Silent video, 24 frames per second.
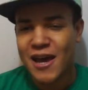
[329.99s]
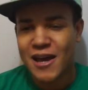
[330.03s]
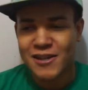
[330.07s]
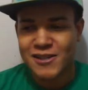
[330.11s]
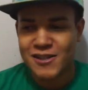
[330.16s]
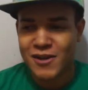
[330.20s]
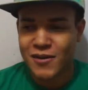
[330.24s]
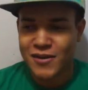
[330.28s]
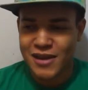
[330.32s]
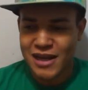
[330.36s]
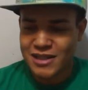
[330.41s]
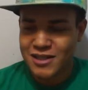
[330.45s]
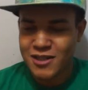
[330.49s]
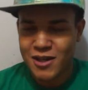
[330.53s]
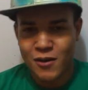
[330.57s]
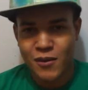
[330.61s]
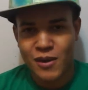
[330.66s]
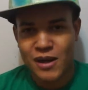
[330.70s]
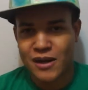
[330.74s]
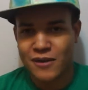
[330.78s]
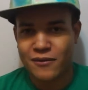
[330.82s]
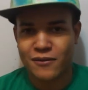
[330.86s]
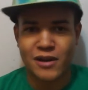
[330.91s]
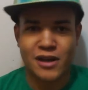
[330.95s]
So that's
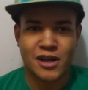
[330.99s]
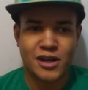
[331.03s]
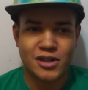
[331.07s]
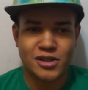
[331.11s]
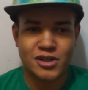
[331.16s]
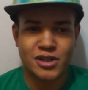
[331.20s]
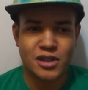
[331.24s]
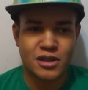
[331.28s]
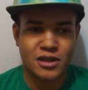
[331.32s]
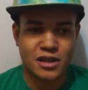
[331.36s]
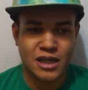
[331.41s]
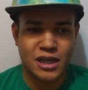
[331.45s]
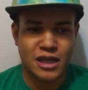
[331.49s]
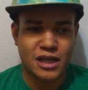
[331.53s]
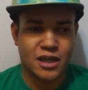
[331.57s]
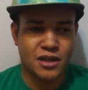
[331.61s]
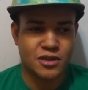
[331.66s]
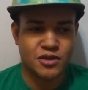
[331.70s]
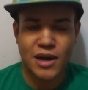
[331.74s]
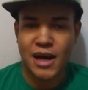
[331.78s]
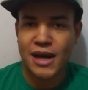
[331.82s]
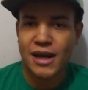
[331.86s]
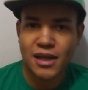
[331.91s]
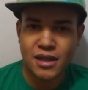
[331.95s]
already finished. The
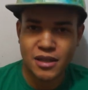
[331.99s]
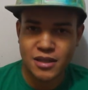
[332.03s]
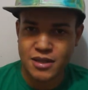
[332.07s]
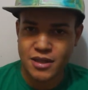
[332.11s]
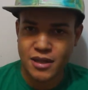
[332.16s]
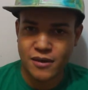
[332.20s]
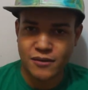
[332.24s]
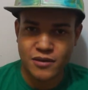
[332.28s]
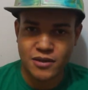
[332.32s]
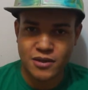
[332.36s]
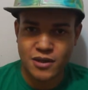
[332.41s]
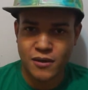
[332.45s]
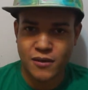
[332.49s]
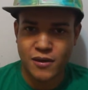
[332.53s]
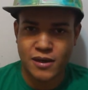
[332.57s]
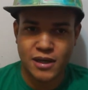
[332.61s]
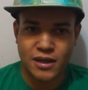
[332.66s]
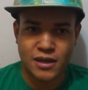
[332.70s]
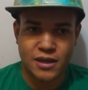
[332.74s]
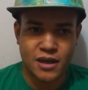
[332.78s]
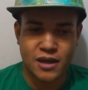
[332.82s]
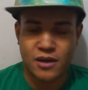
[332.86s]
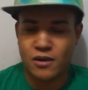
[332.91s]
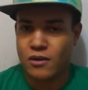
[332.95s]
Dracula stuff is
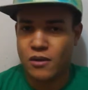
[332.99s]
already done,